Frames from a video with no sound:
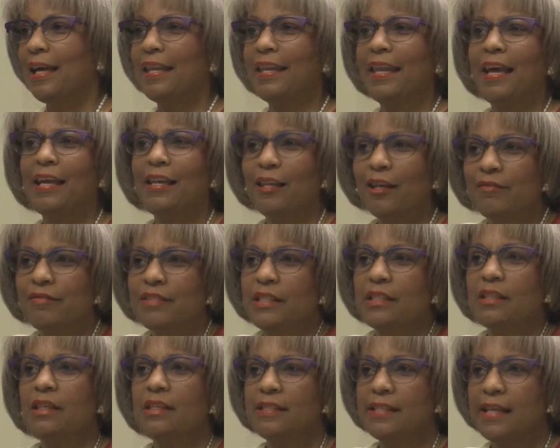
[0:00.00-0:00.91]
And I loved
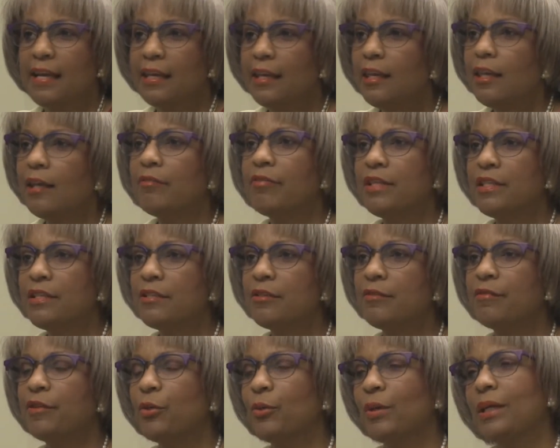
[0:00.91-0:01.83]
it because I love
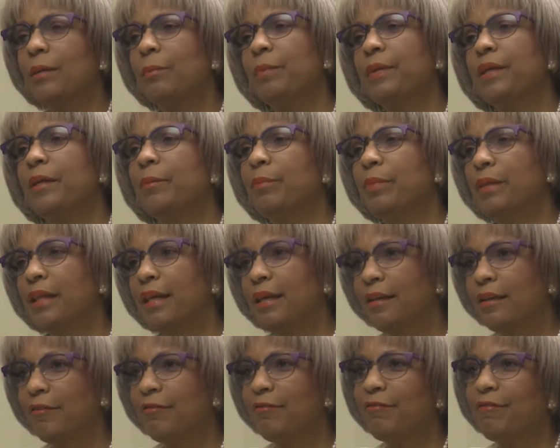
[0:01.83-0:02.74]
interviewing people.
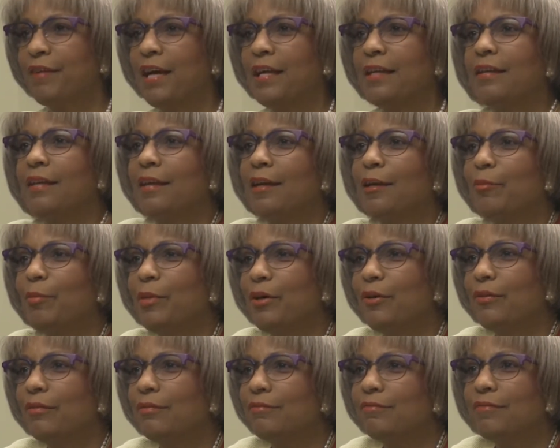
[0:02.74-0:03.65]
I love finding
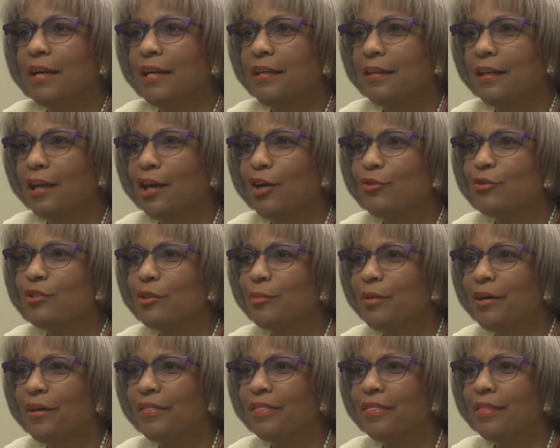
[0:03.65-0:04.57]
out
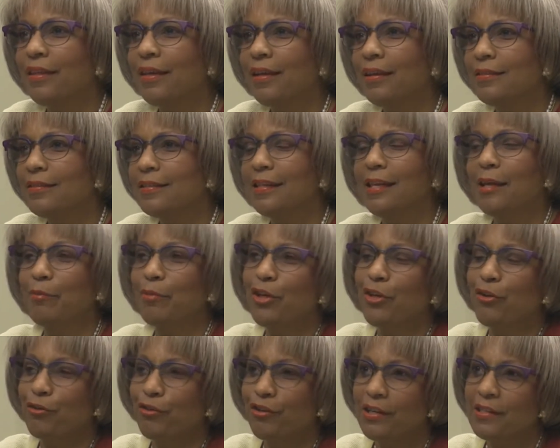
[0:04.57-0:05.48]
about things, and I'm
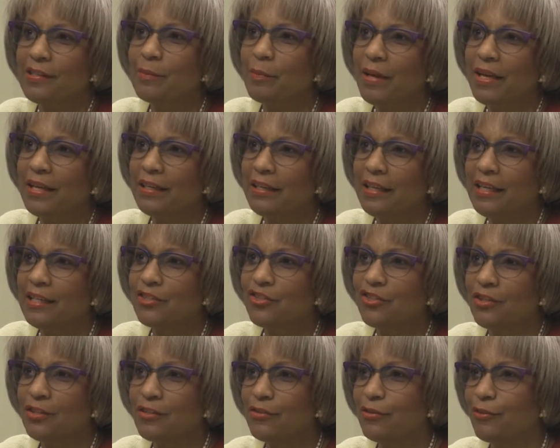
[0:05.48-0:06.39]
curious by
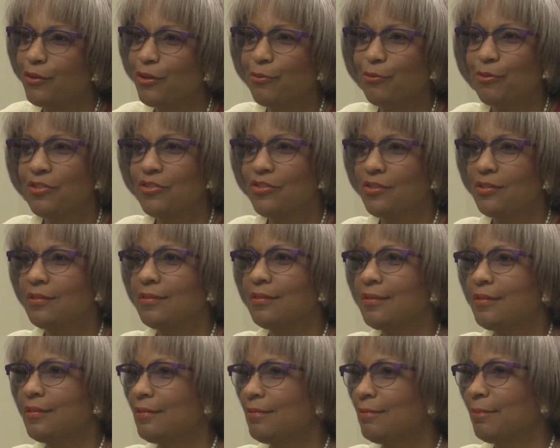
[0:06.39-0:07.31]
nature, so it was
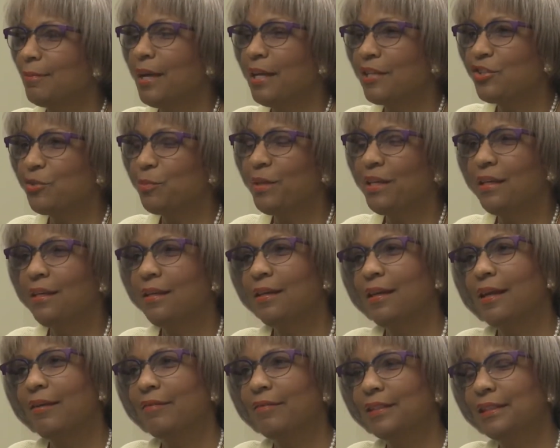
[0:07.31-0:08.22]
just match made
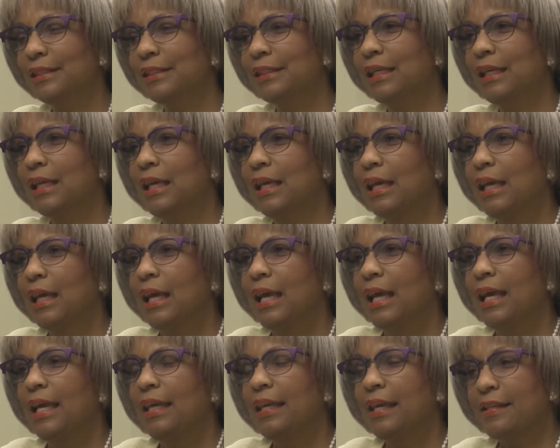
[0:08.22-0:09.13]
in heaven.
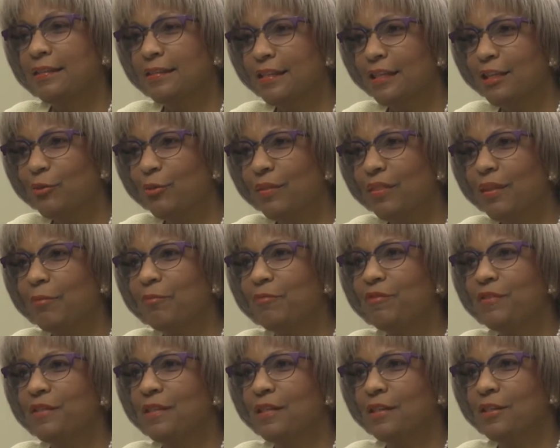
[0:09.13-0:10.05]
And I stayed with them
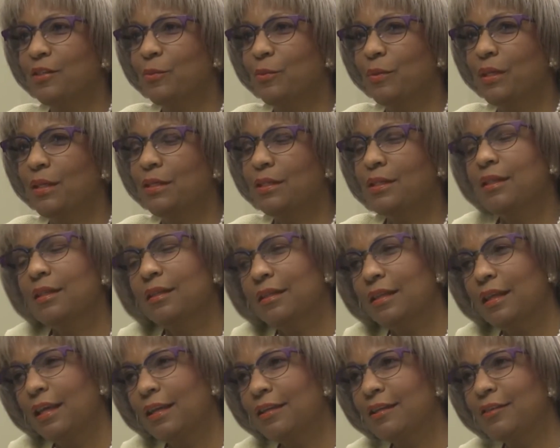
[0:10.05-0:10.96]
for 6 weeks, and at
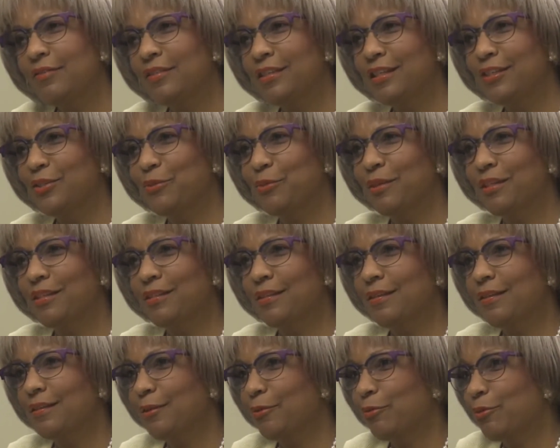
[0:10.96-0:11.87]
the end of 6 weeks
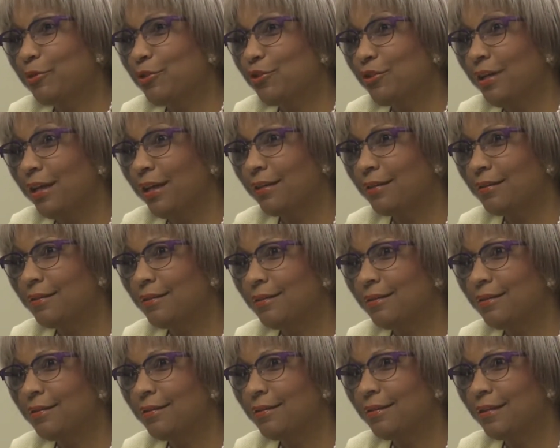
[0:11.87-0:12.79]
they said, would you like to
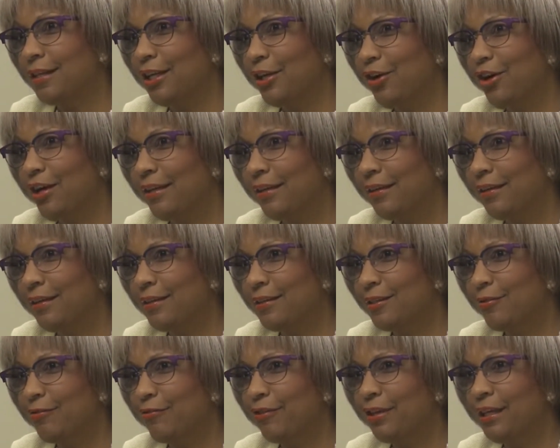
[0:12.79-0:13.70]
stay on as a